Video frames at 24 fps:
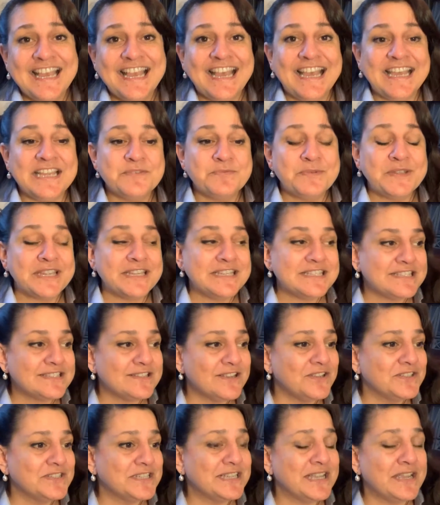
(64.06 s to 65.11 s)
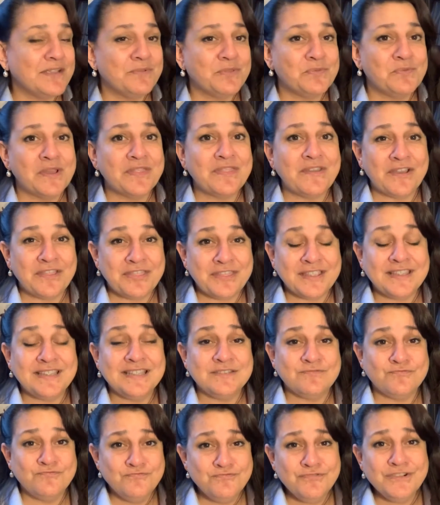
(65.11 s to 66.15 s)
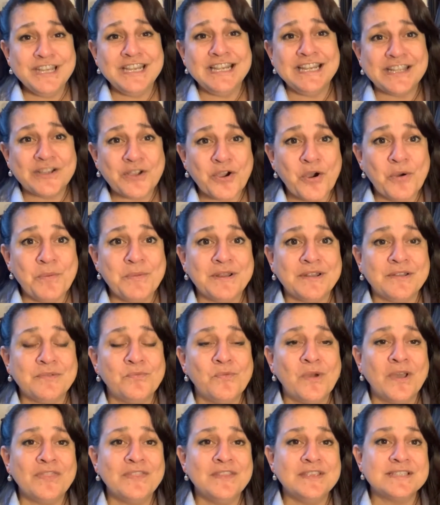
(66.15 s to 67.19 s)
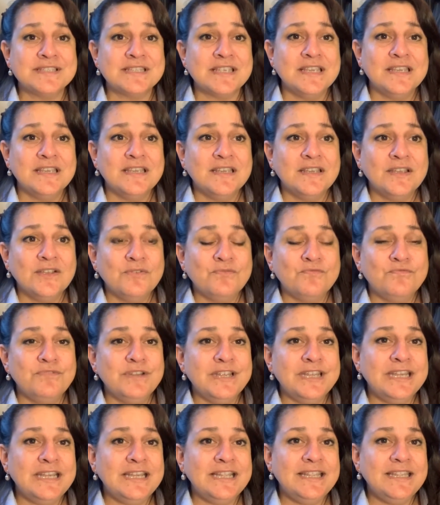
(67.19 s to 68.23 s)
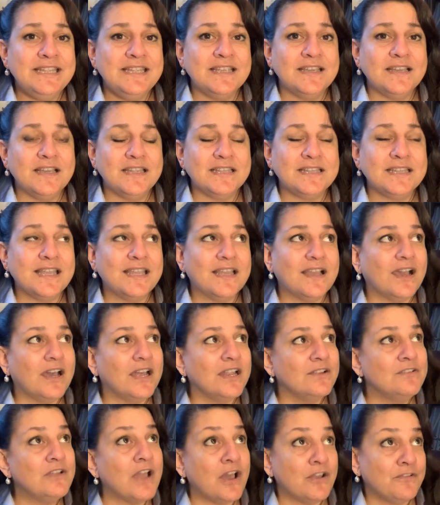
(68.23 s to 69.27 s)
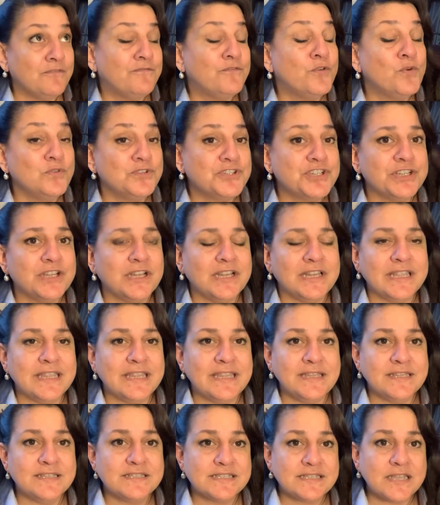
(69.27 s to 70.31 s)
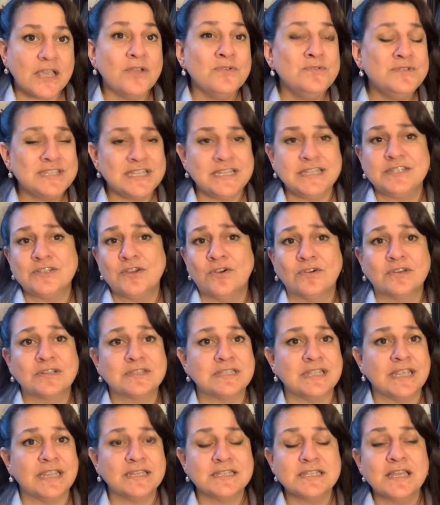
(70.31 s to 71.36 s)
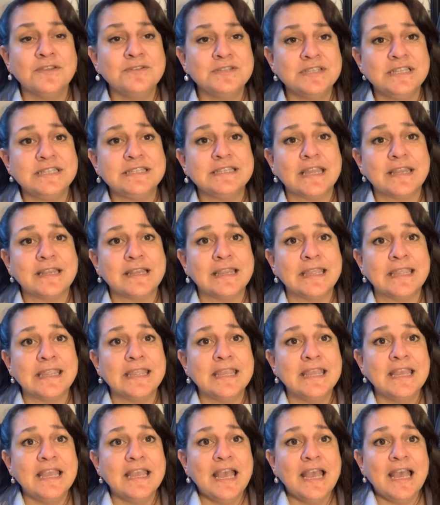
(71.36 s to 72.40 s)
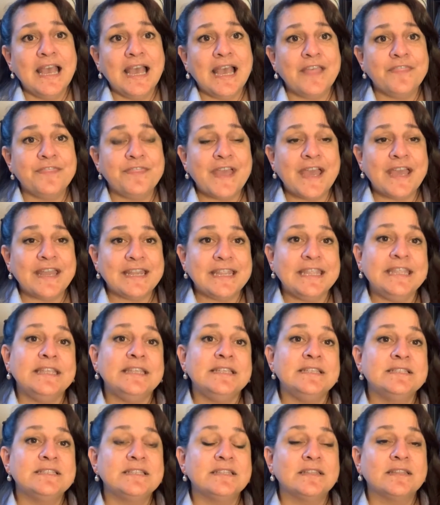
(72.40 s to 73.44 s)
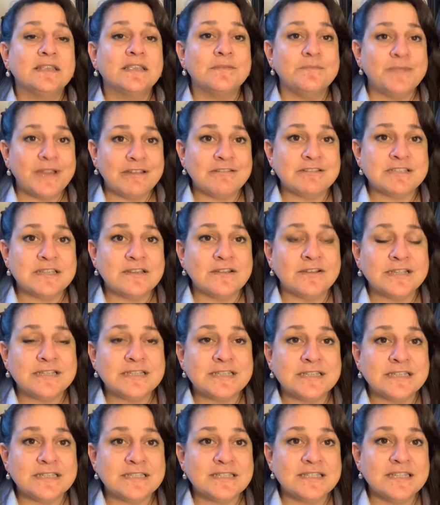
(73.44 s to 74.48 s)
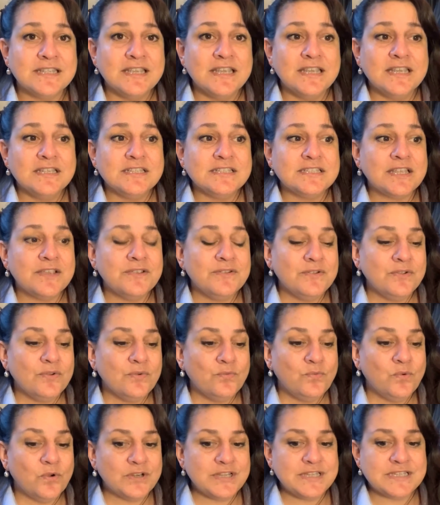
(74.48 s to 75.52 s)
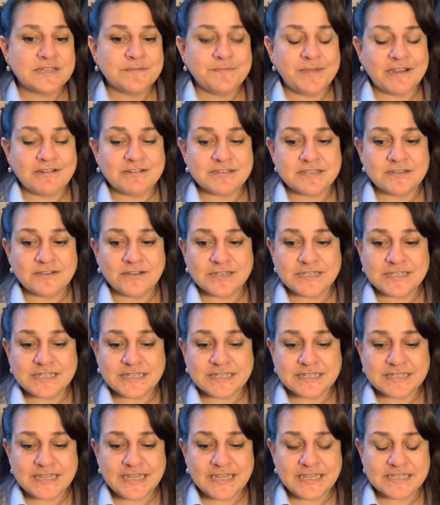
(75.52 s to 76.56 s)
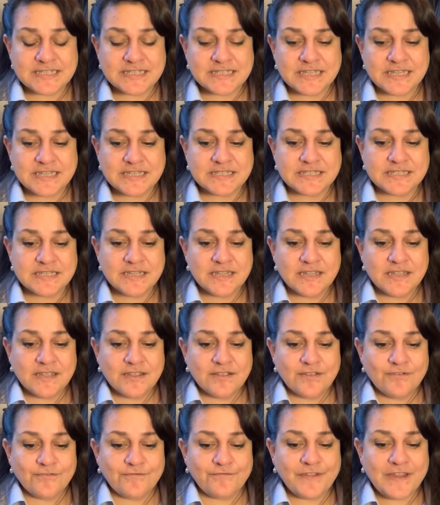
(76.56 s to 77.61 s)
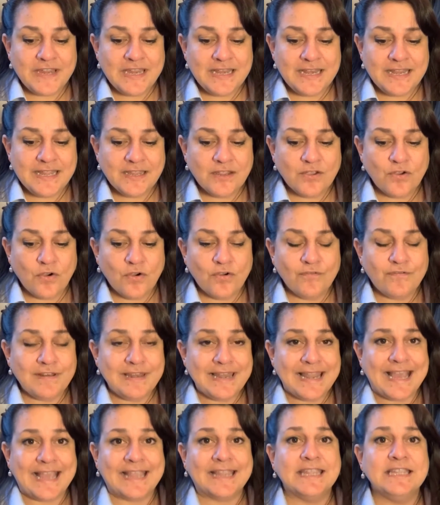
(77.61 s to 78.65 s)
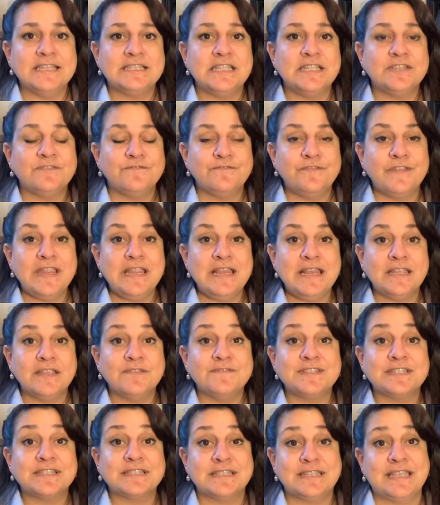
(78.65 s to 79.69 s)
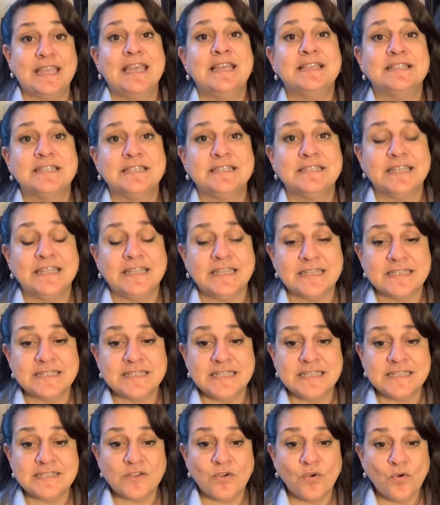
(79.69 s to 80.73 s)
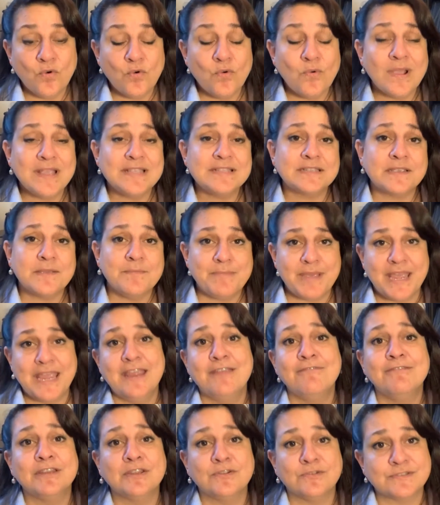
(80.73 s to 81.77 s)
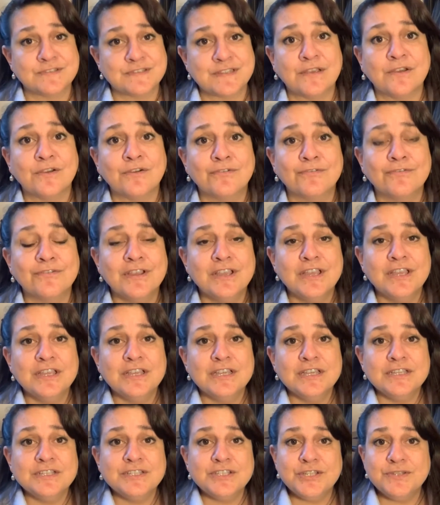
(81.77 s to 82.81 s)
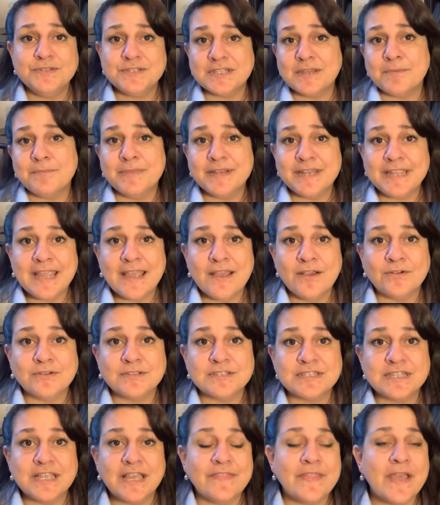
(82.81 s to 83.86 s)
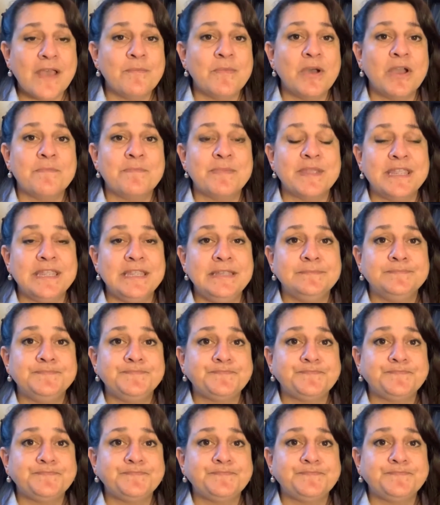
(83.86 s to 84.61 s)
And we're going to start today with one that I think is really common and one that's really, unfortunately, totally toxic, totally deadly, and that is comparisonitis. So what is comparisonitis? It's this feeling of lack, it's this feeling of scarcity, it's this always comparing yourself to somebody else. And that might be